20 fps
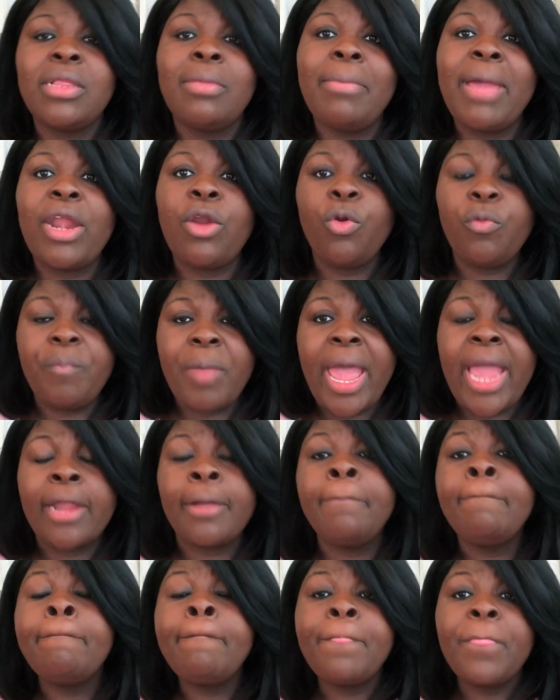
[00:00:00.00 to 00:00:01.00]
As a matter of
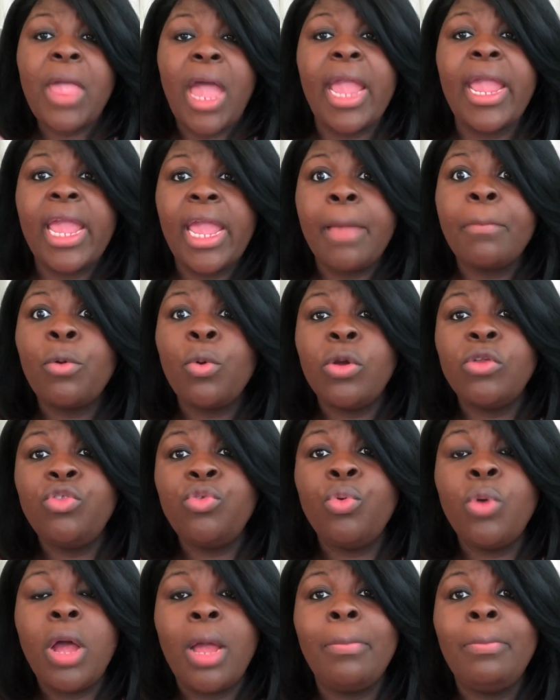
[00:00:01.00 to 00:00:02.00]
fact, I am going
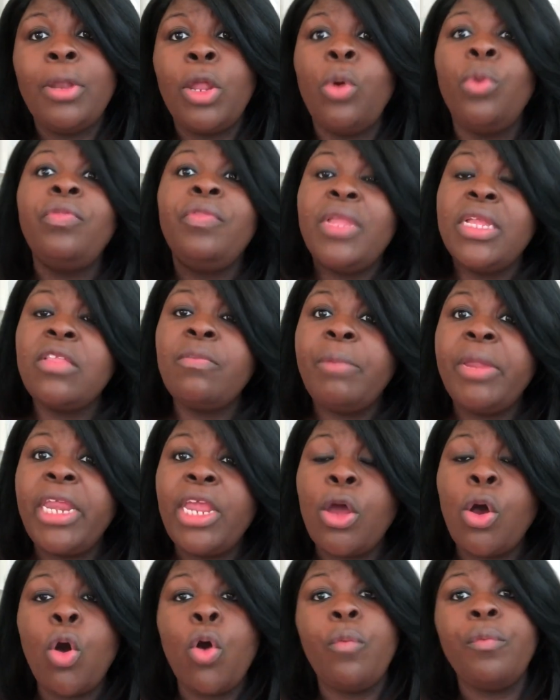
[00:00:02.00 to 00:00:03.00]
to upload this
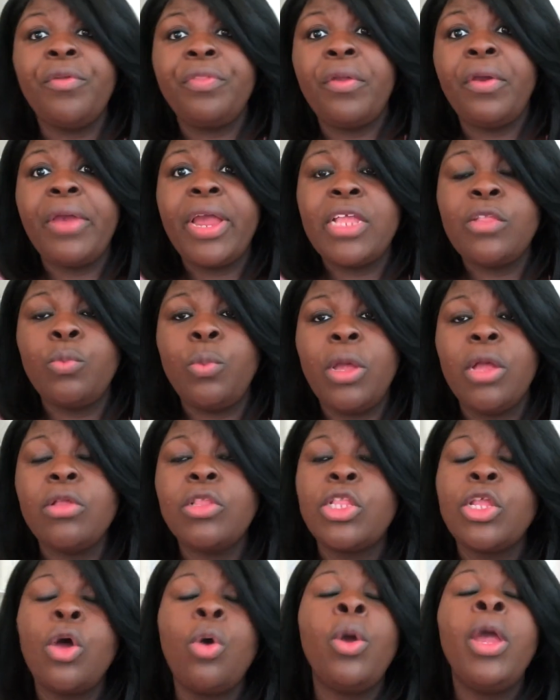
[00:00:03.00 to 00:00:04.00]
video over there as
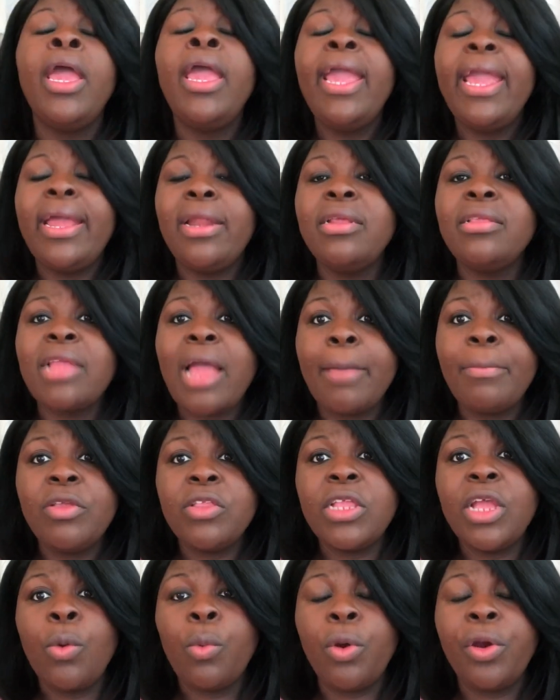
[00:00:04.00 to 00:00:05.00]
well. So anytime
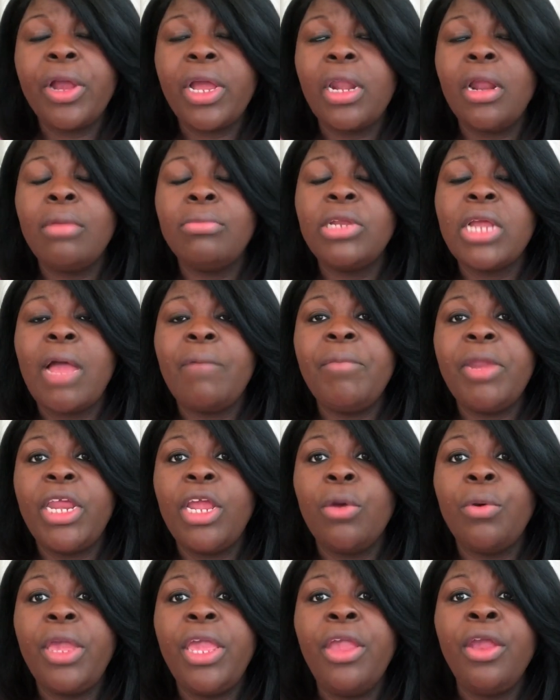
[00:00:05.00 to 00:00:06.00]
you see a work at home job
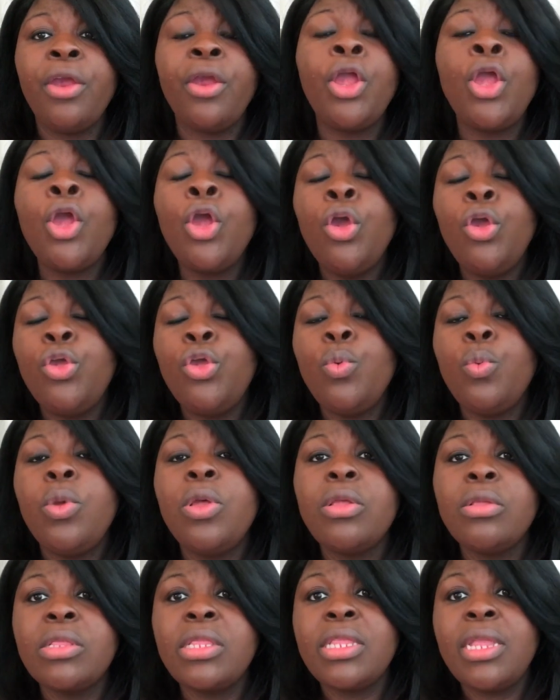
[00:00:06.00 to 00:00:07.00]
video here, you
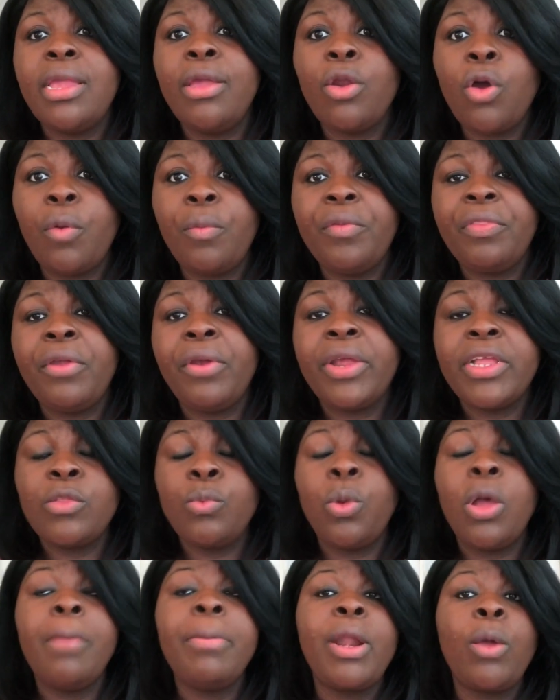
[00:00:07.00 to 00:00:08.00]
will see it over there
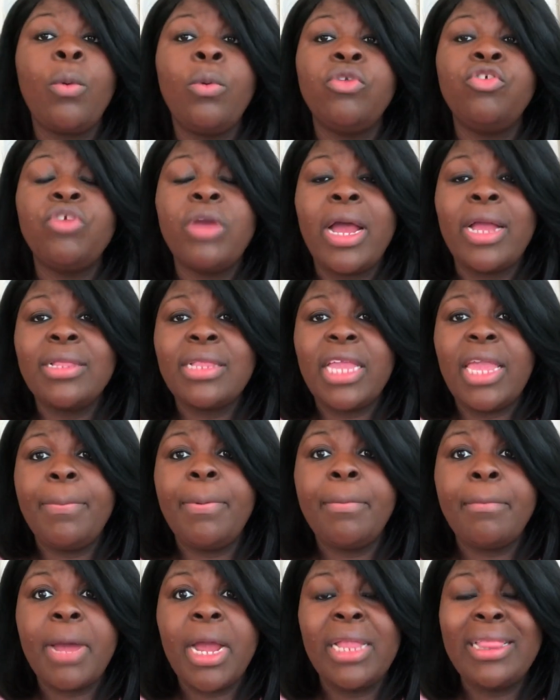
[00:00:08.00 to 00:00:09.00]
as well. But I want you guys to
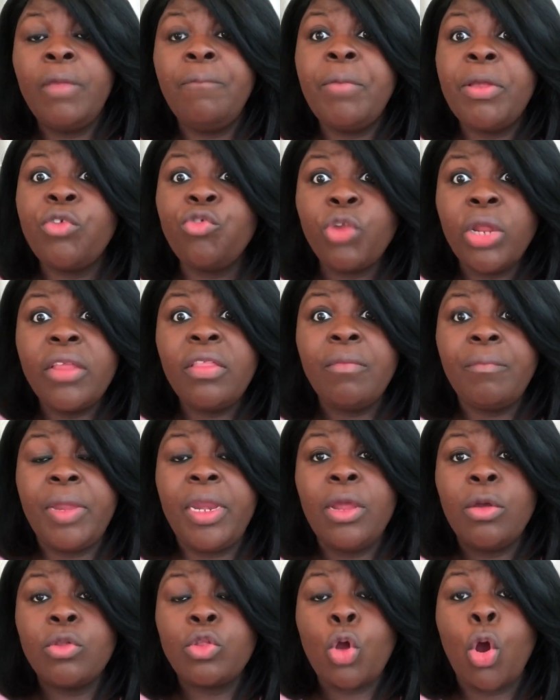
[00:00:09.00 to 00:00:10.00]
keep in mind, eventually the
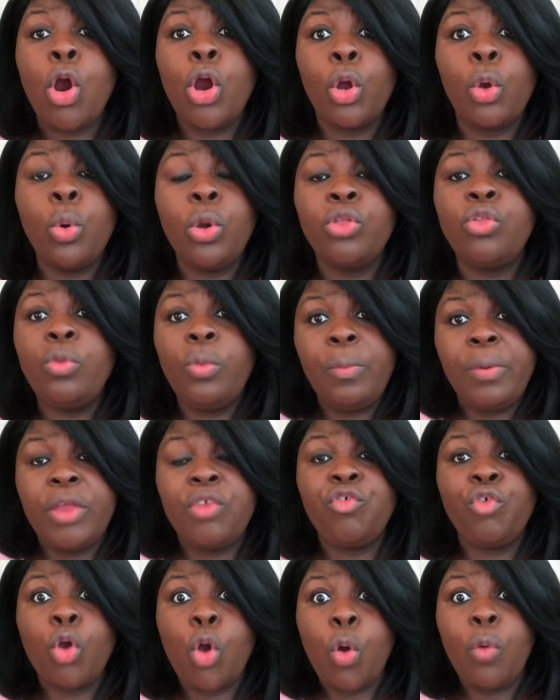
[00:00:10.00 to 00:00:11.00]
videos are going to
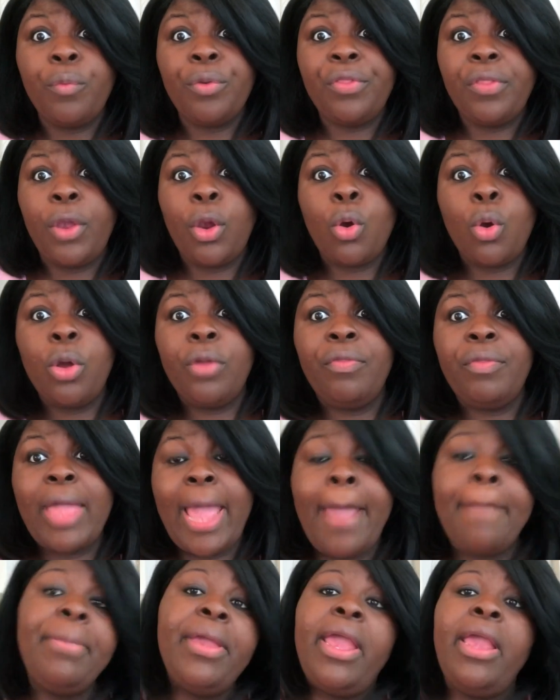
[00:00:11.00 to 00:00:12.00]
venture over there on
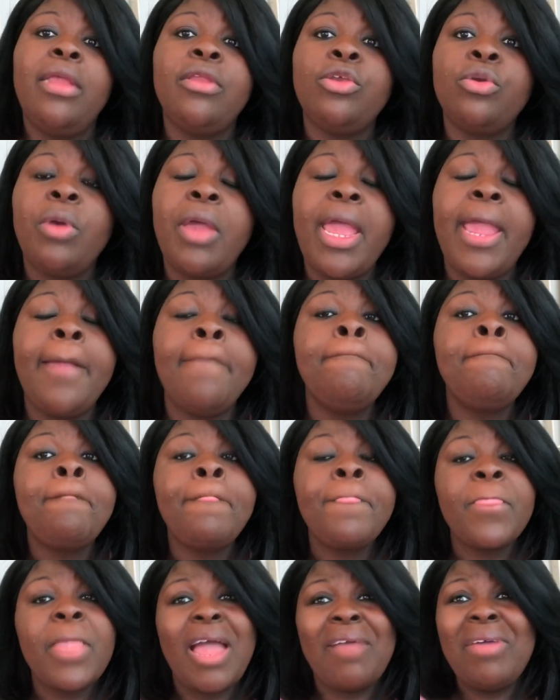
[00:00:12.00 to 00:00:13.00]
that page, okay?
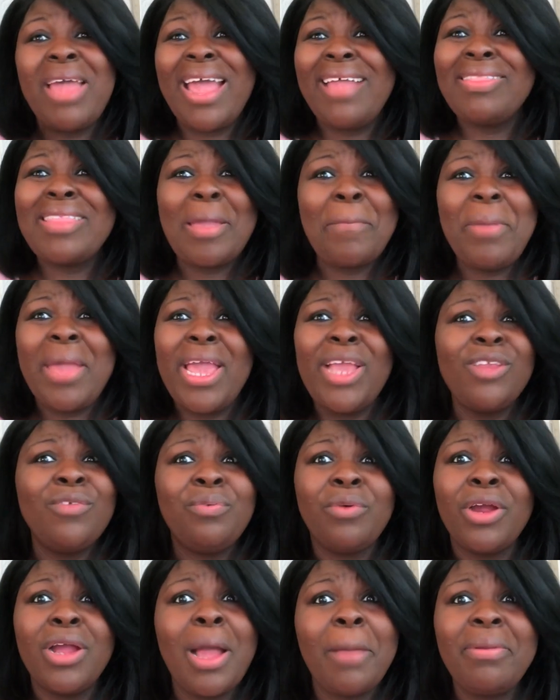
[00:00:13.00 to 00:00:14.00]
I've had that page
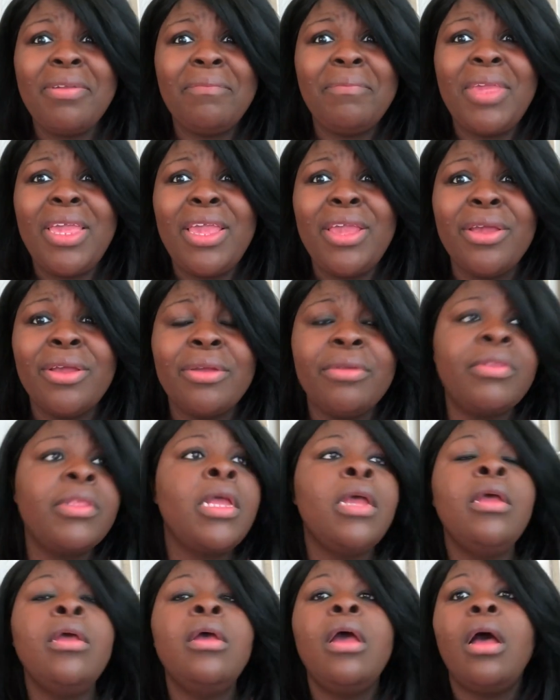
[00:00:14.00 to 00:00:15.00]
for a couple of years
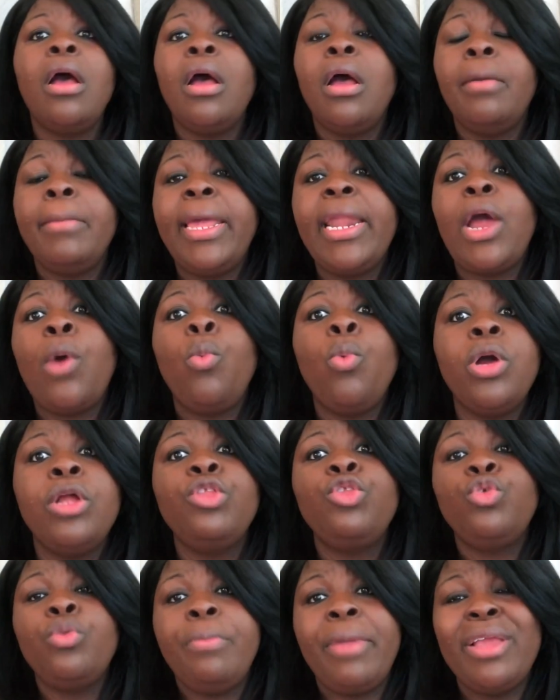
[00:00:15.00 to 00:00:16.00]
um, and I
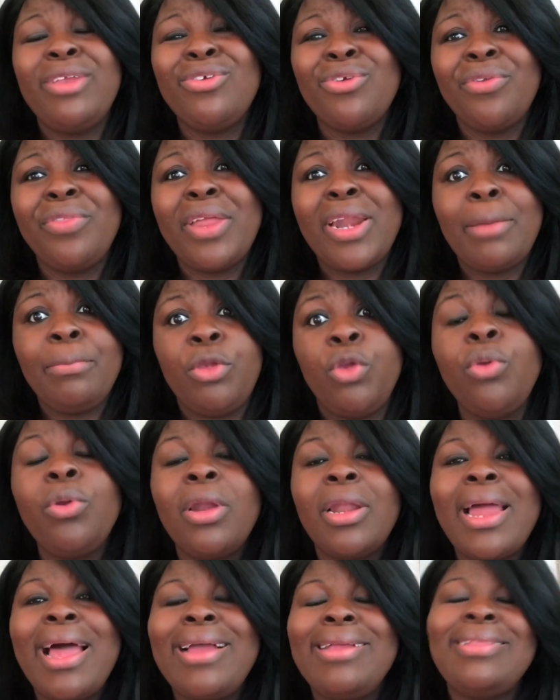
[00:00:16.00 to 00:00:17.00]
want to make sure that I'm
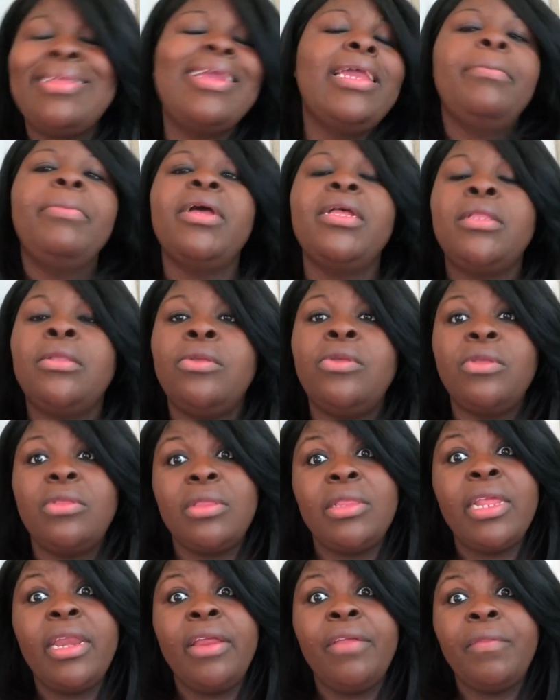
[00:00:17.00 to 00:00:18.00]
utilizing it because it's
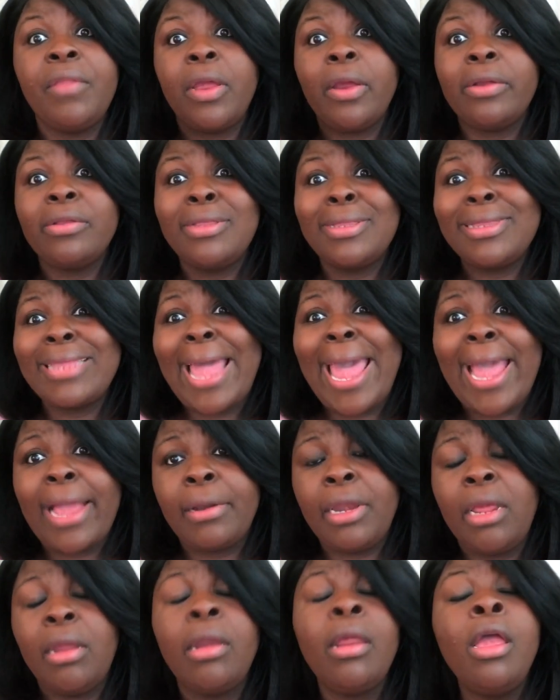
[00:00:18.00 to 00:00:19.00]
just sitting there
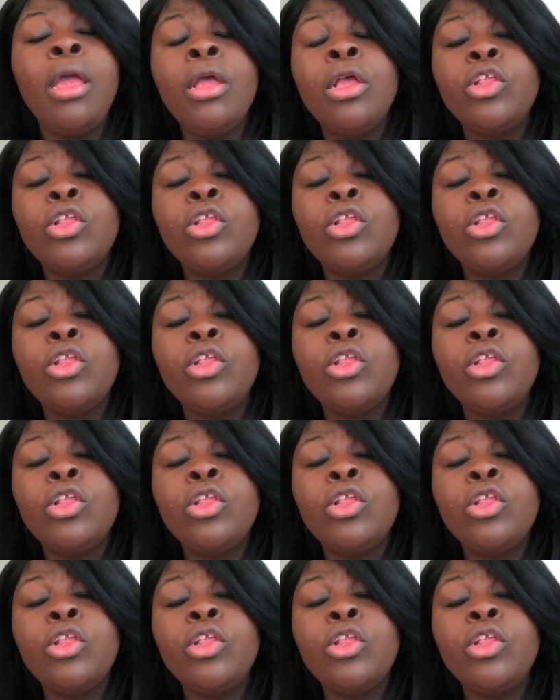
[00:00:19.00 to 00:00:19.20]
stagnant.